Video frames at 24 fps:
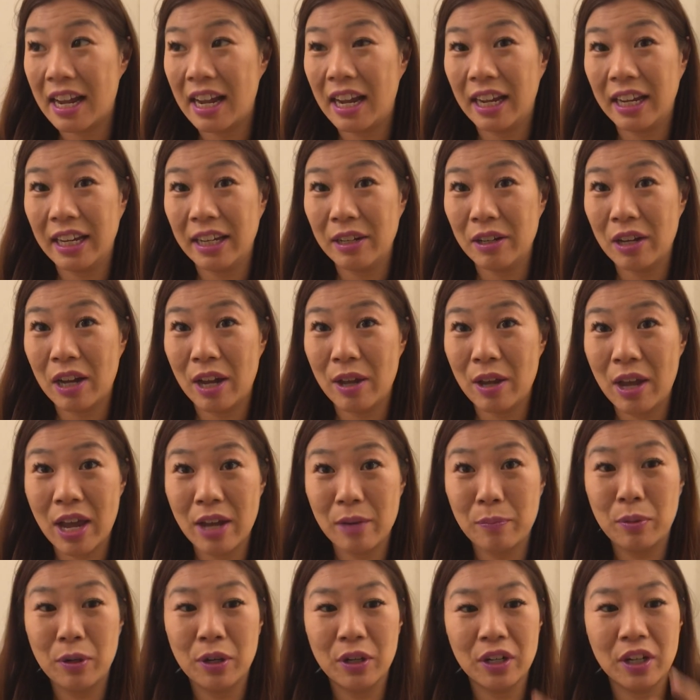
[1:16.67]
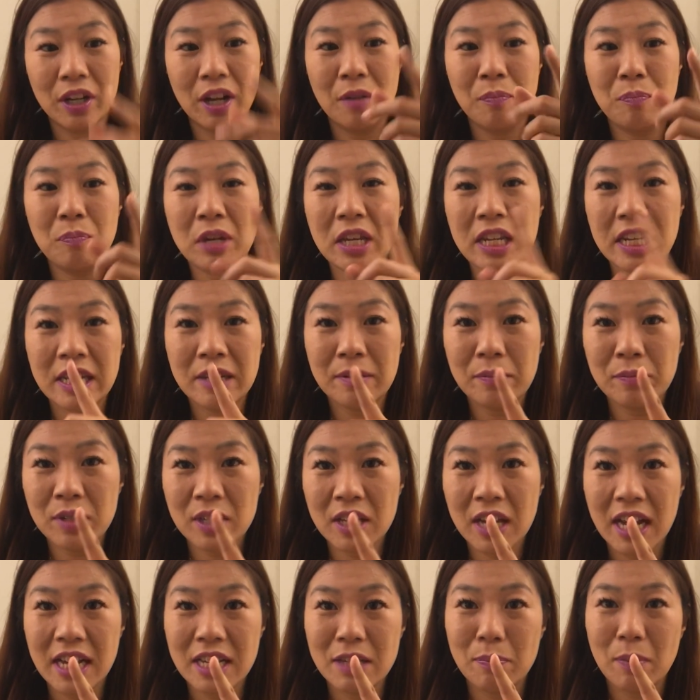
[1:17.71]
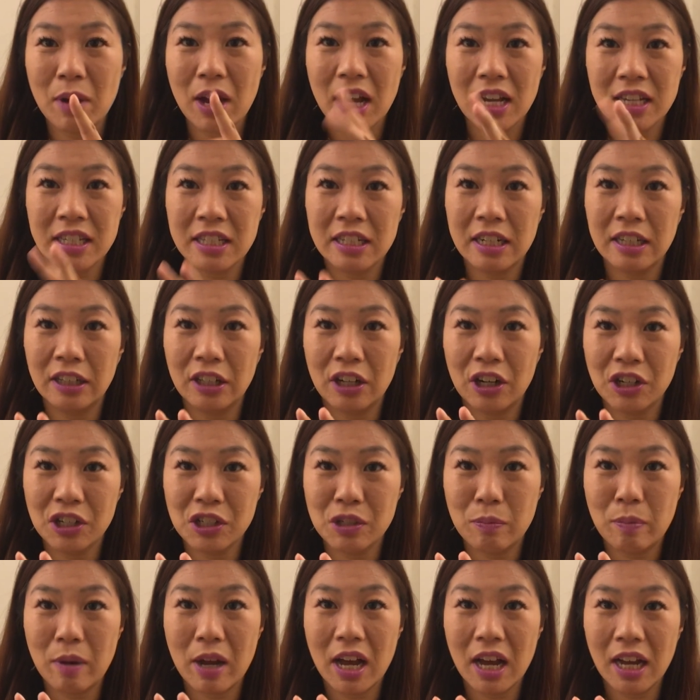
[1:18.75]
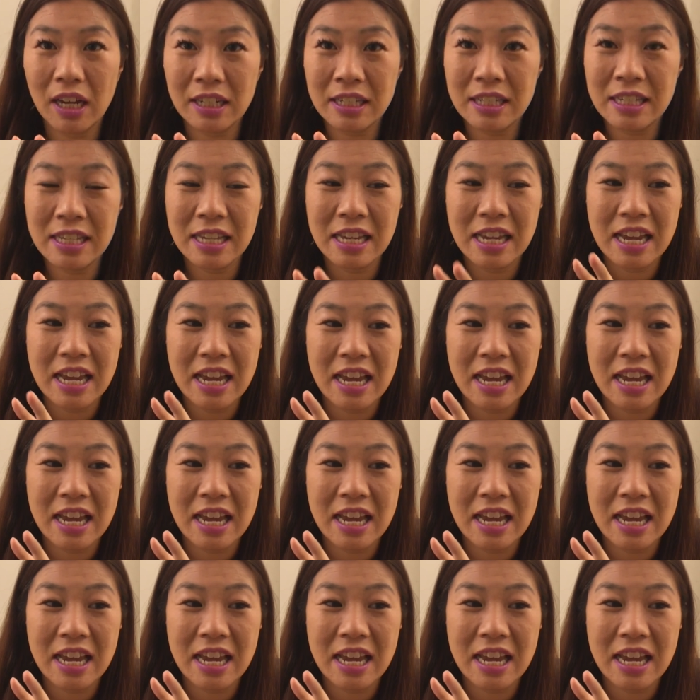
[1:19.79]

I had put a medium-sized box and a large box